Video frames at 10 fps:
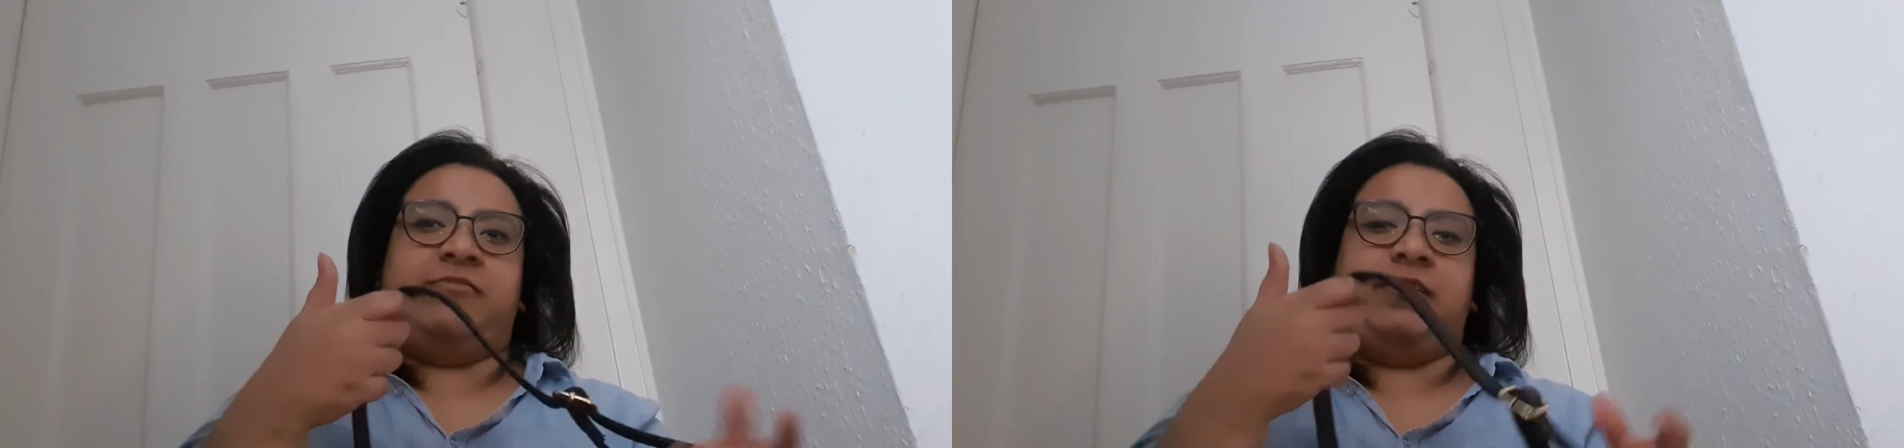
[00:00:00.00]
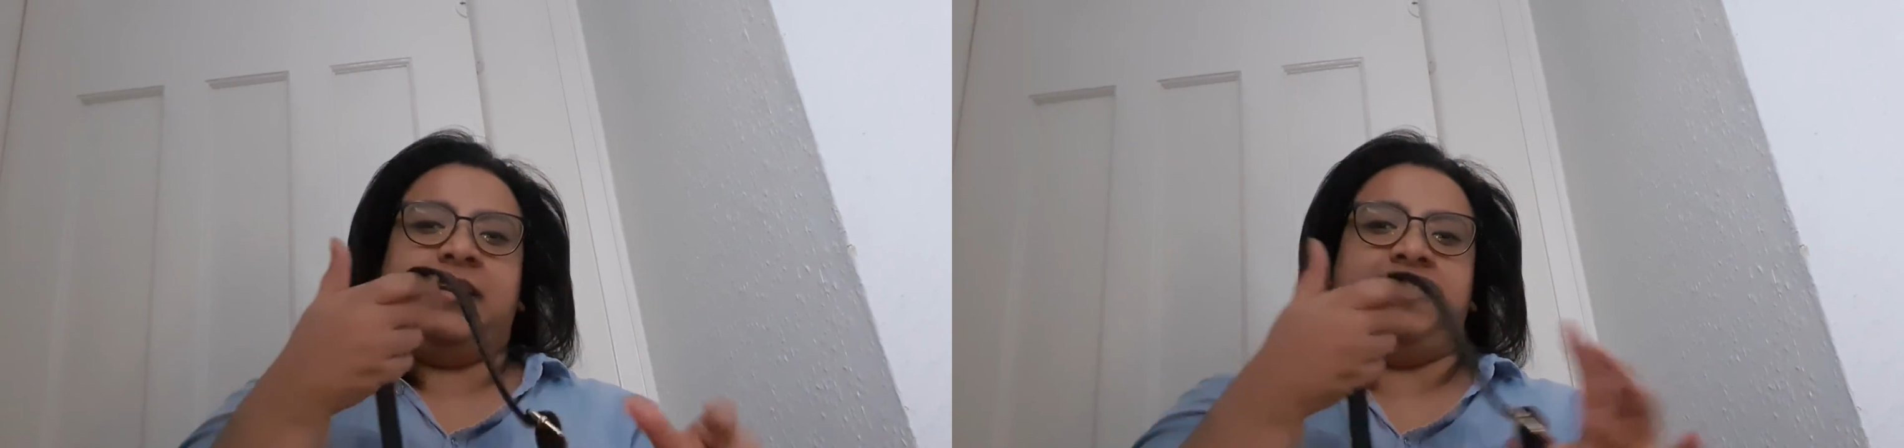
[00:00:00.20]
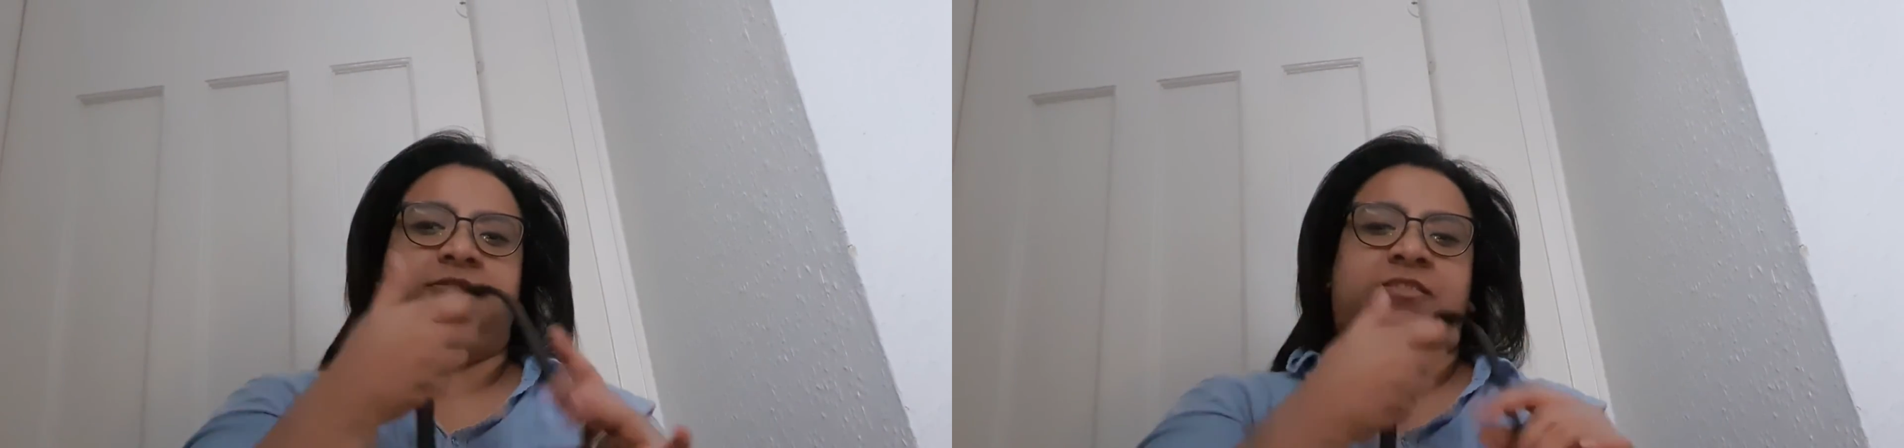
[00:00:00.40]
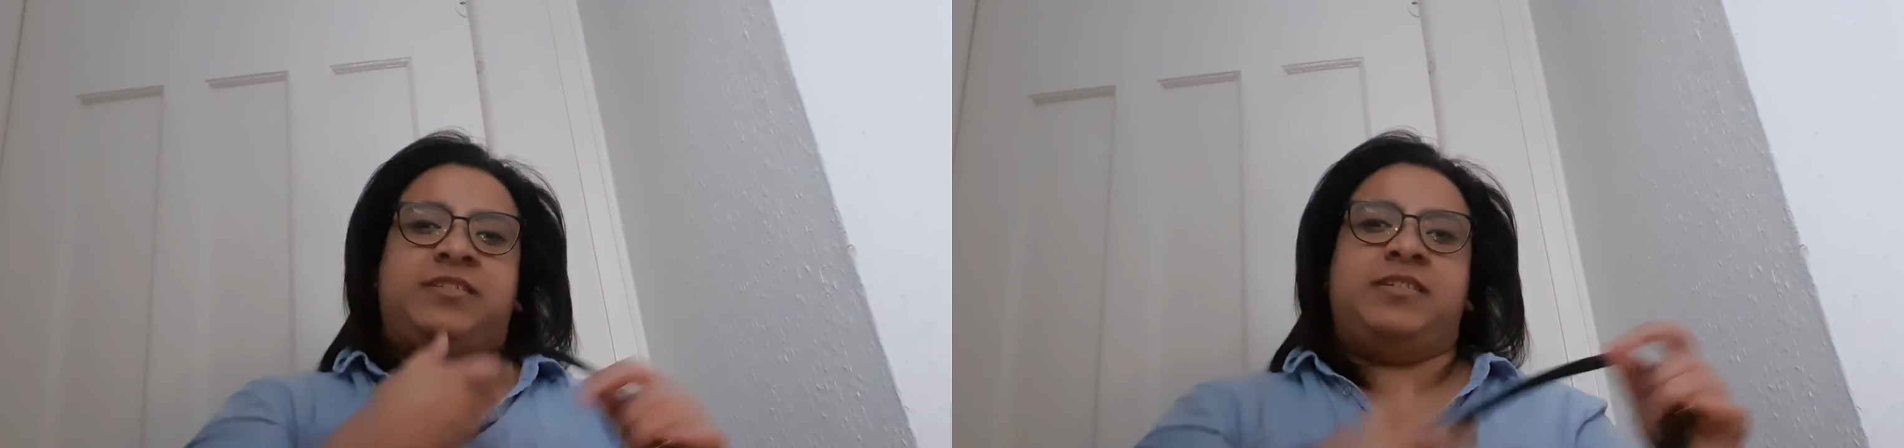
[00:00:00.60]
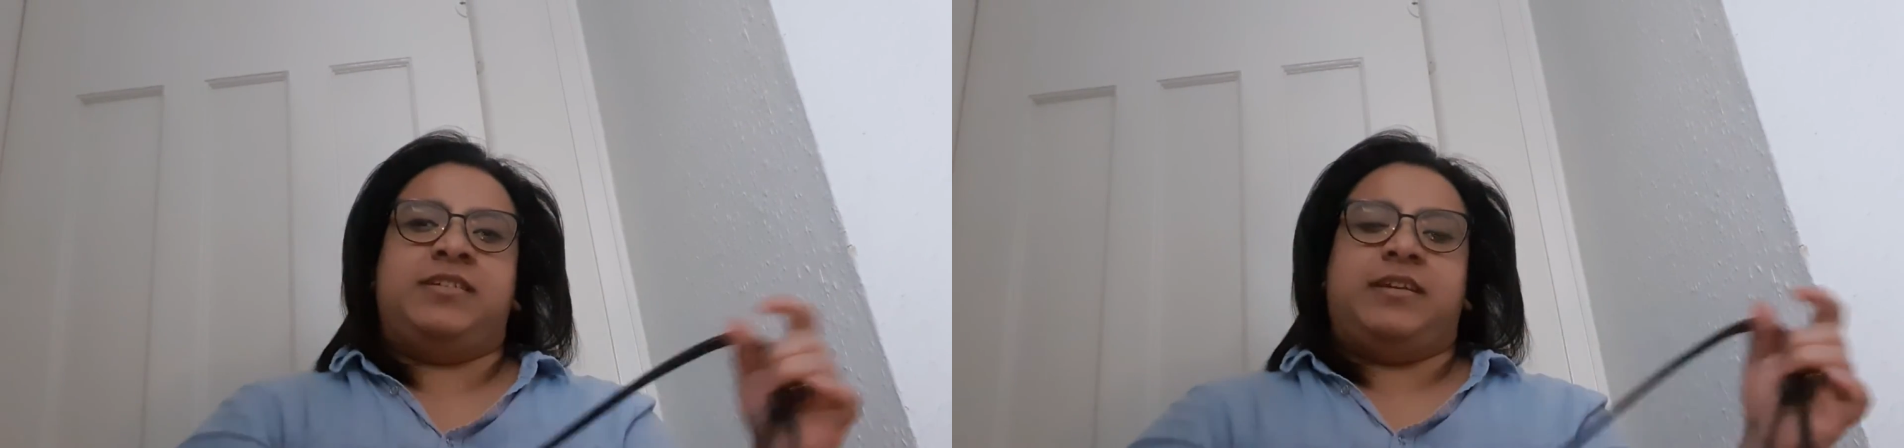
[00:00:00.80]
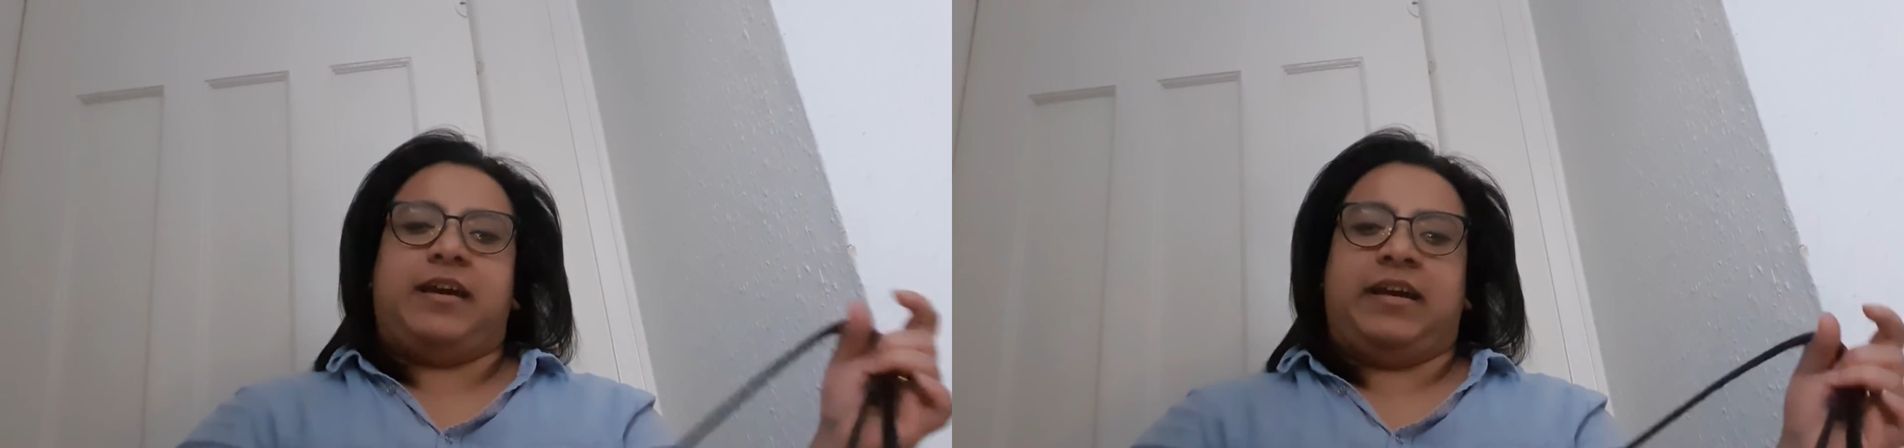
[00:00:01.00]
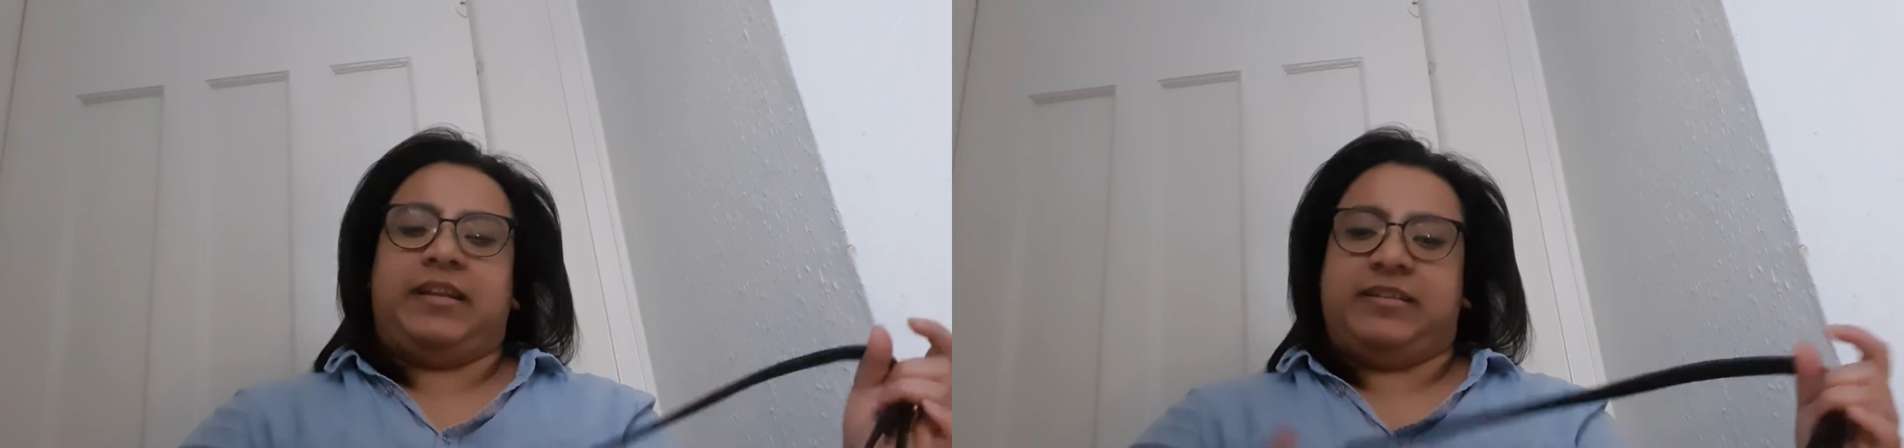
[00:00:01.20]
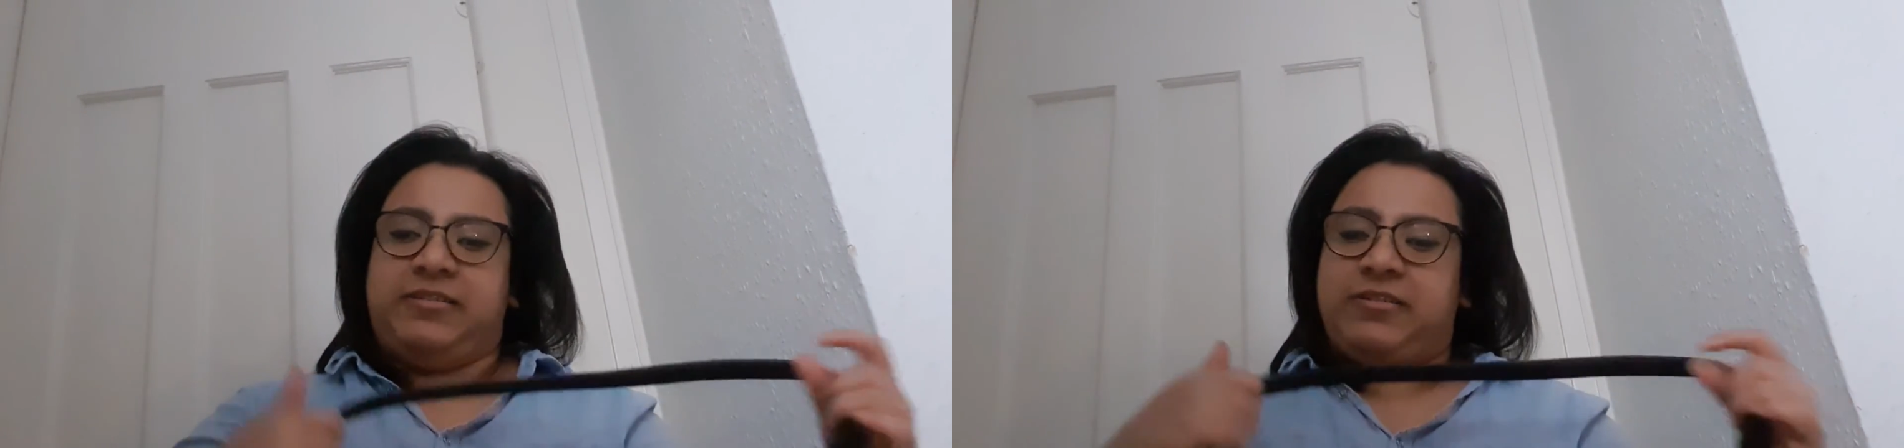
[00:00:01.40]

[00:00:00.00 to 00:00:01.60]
really good, and